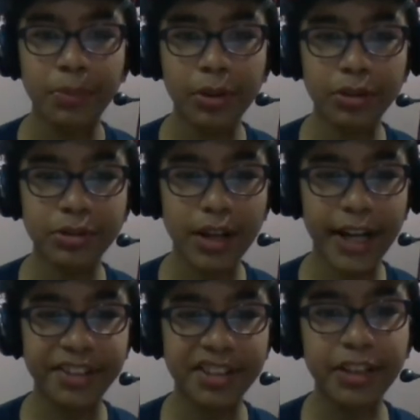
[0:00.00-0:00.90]
because
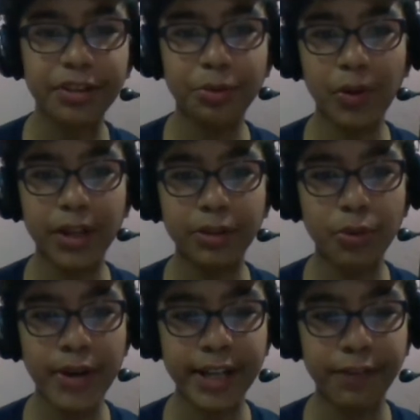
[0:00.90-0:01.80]
I see the threat
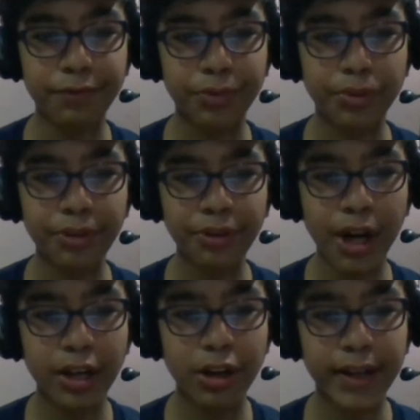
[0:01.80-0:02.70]
queen e4,
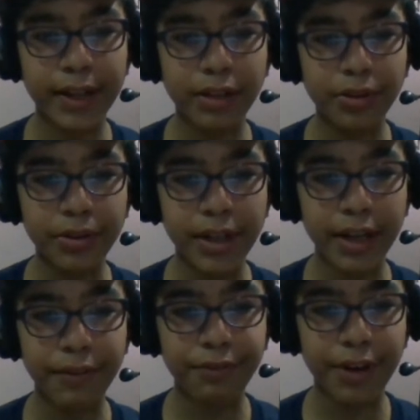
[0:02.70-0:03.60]
and now I can go king
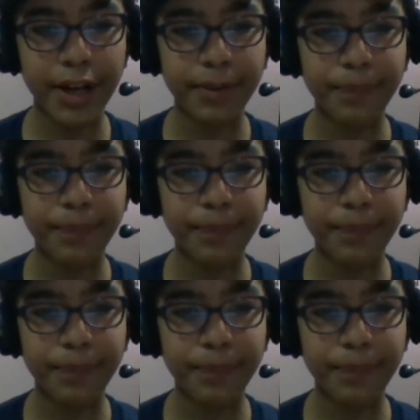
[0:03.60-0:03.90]
f3.